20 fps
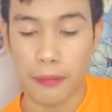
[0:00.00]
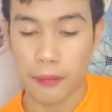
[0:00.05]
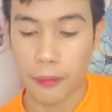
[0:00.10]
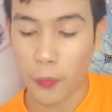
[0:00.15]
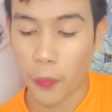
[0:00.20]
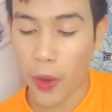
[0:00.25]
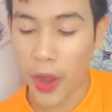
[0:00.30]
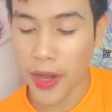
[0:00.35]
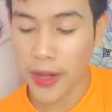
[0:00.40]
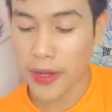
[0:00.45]

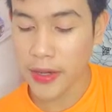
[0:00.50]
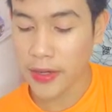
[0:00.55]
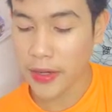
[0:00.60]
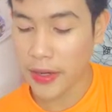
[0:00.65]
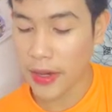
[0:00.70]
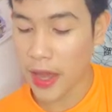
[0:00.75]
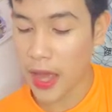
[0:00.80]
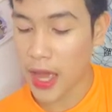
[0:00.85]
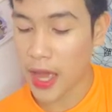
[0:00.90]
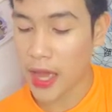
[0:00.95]
one
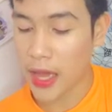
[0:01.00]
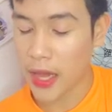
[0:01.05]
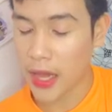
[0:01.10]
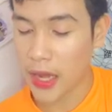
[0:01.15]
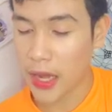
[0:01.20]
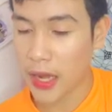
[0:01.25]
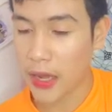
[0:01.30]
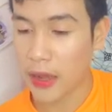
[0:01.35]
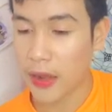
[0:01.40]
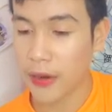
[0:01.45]

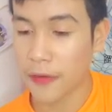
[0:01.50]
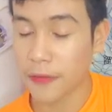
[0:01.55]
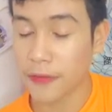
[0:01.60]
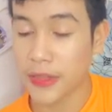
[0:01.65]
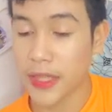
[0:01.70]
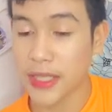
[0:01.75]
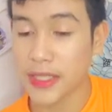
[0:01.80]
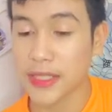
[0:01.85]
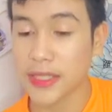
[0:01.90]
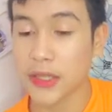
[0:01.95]
of
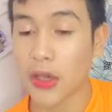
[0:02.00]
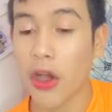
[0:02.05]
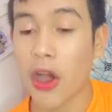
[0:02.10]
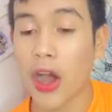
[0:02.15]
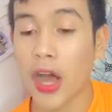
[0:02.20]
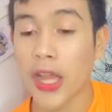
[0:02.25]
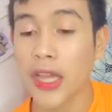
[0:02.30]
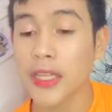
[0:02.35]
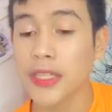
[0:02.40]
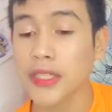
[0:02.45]
this
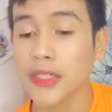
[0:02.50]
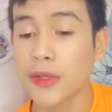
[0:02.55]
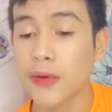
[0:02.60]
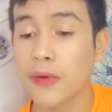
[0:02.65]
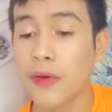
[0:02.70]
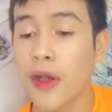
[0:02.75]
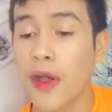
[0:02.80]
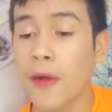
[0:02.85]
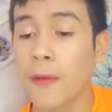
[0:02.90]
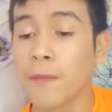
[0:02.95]
haul,
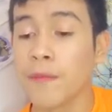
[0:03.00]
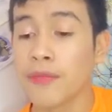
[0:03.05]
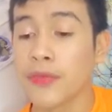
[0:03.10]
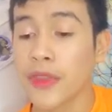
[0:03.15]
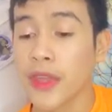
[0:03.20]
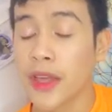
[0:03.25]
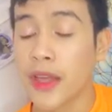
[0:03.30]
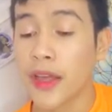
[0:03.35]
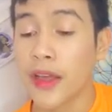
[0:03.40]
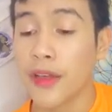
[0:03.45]
so
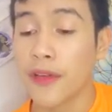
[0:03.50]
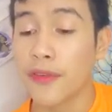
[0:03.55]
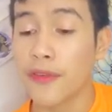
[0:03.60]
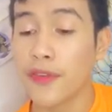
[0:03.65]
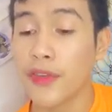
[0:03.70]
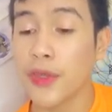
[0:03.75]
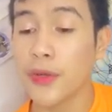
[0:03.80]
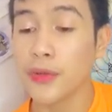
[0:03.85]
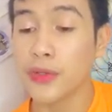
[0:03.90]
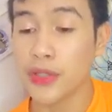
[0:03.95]

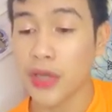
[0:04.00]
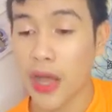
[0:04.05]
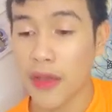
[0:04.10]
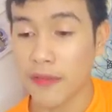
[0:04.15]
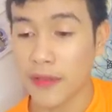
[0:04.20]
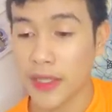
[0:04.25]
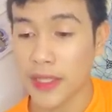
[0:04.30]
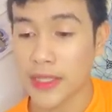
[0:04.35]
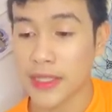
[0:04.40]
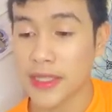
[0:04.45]
few
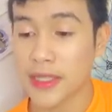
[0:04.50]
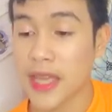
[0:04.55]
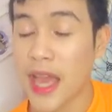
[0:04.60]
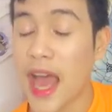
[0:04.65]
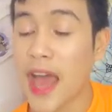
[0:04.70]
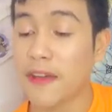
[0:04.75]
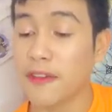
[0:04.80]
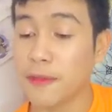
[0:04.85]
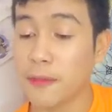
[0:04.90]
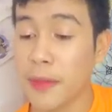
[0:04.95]
novels
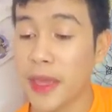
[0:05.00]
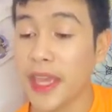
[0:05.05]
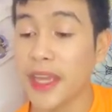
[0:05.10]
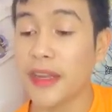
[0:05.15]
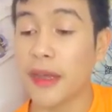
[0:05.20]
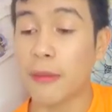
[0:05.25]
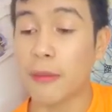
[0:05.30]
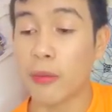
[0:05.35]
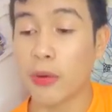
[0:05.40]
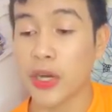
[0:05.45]
have
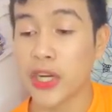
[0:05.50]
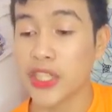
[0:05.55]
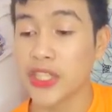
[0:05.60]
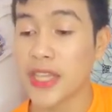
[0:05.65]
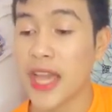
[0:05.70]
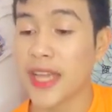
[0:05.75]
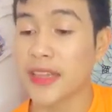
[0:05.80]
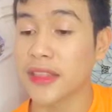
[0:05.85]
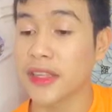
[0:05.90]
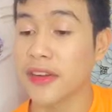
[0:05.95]
made a more
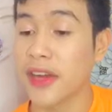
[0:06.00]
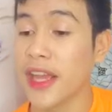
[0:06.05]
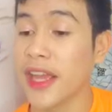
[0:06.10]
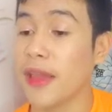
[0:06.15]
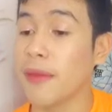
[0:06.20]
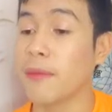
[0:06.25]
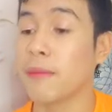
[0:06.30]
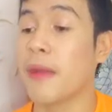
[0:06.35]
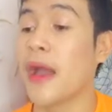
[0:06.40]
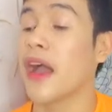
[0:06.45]
shattering
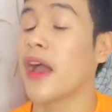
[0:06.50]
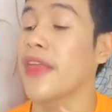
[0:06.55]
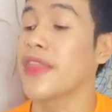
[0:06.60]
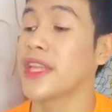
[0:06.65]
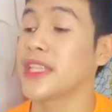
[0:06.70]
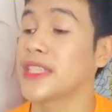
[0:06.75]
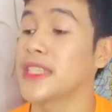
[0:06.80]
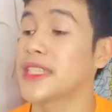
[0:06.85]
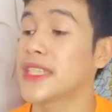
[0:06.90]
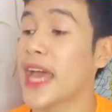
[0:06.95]
impact on
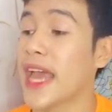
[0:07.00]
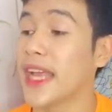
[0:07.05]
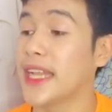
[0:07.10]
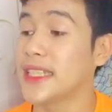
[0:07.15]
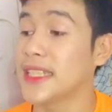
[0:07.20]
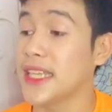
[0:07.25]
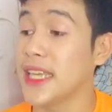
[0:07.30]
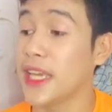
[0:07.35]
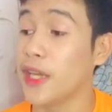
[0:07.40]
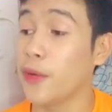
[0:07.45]
the
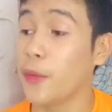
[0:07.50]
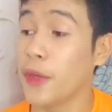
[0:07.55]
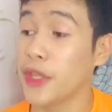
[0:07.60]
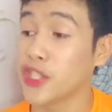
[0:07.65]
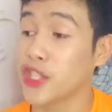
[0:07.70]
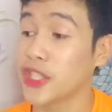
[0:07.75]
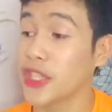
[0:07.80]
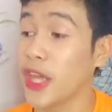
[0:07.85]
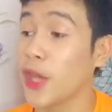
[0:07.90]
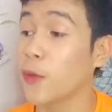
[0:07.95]
society in
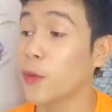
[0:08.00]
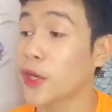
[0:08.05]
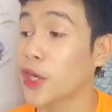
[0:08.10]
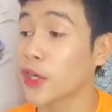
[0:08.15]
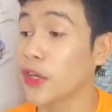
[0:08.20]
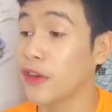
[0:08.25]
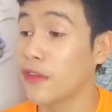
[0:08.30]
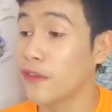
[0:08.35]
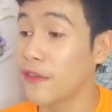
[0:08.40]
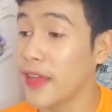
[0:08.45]
which they were
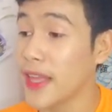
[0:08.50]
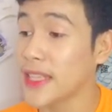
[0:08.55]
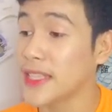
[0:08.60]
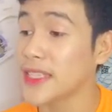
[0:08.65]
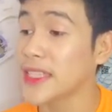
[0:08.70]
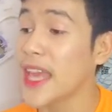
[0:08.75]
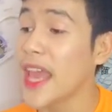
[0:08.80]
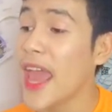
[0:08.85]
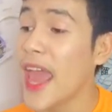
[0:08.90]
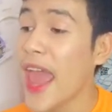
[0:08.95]

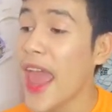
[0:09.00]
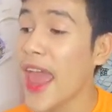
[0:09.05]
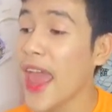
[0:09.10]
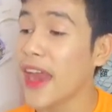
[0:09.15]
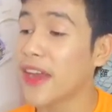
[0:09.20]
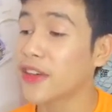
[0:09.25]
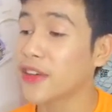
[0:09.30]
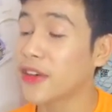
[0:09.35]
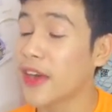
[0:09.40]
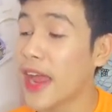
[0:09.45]
convinced
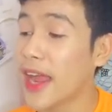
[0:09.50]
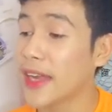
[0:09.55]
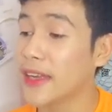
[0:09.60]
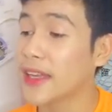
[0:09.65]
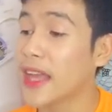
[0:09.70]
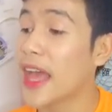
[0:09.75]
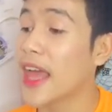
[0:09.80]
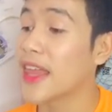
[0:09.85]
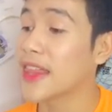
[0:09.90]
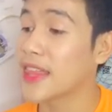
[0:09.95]
and read
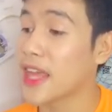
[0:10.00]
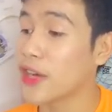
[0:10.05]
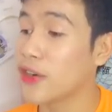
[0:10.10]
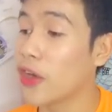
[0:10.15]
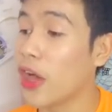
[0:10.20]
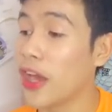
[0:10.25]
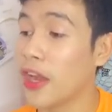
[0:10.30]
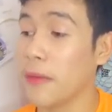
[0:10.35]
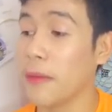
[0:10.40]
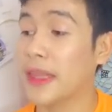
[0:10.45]
than
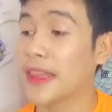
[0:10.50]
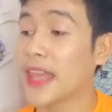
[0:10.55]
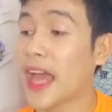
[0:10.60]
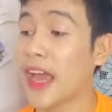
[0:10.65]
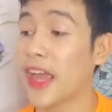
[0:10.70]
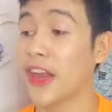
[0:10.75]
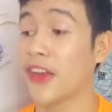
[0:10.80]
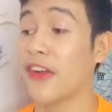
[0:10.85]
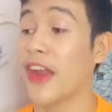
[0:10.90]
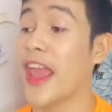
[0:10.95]
Nole Me
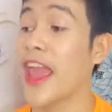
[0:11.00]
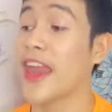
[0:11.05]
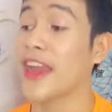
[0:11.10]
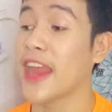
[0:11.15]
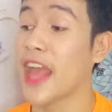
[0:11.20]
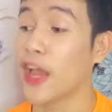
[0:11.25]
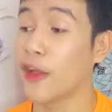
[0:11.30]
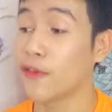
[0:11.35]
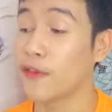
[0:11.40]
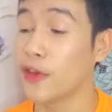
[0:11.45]
Tangere
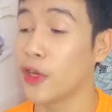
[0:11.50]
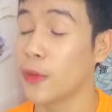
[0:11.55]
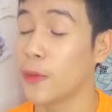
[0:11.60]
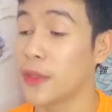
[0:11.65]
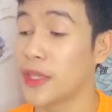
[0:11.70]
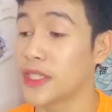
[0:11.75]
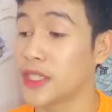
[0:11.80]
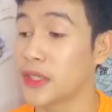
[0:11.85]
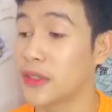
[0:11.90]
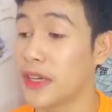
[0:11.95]
and El
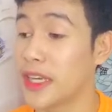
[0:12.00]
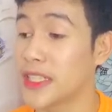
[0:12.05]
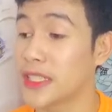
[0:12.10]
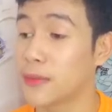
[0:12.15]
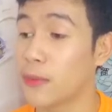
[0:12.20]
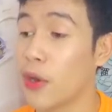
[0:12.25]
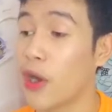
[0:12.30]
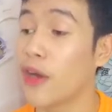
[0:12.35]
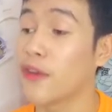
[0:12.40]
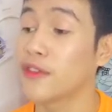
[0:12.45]

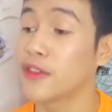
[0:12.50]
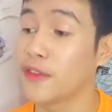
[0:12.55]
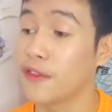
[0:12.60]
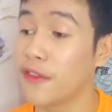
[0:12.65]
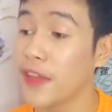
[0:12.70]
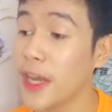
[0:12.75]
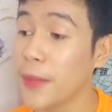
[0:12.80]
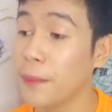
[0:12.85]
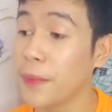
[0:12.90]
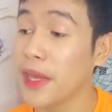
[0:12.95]
Folobisterismo of the
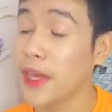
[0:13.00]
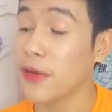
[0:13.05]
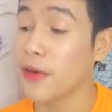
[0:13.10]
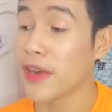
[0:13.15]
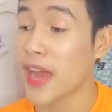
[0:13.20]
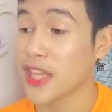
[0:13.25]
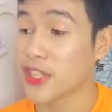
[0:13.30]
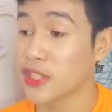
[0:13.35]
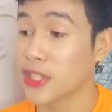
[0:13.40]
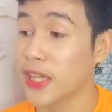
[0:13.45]
Filipino
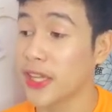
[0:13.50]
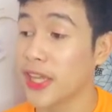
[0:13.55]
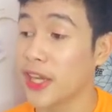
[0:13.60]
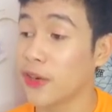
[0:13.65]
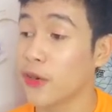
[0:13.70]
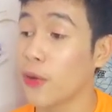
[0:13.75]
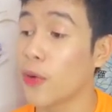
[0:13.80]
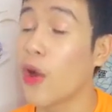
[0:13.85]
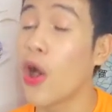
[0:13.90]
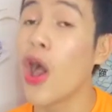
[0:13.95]
national
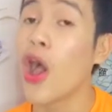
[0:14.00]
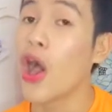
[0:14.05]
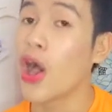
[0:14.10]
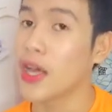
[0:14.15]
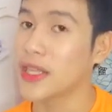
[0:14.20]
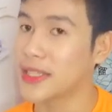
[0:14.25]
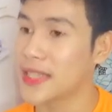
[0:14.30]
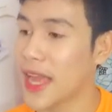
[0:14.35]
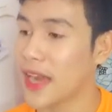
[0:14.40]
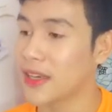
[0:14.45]
hero
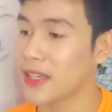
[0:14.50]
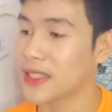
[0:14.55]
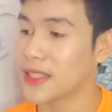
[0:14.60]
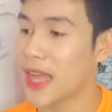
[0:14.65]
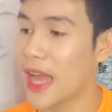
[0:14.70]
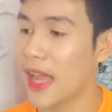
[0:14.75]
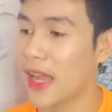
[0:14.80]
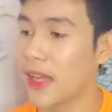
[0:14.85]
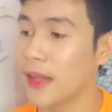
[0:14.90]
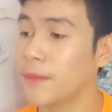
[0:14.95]
Jose
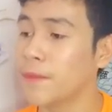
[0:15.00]
Rizal.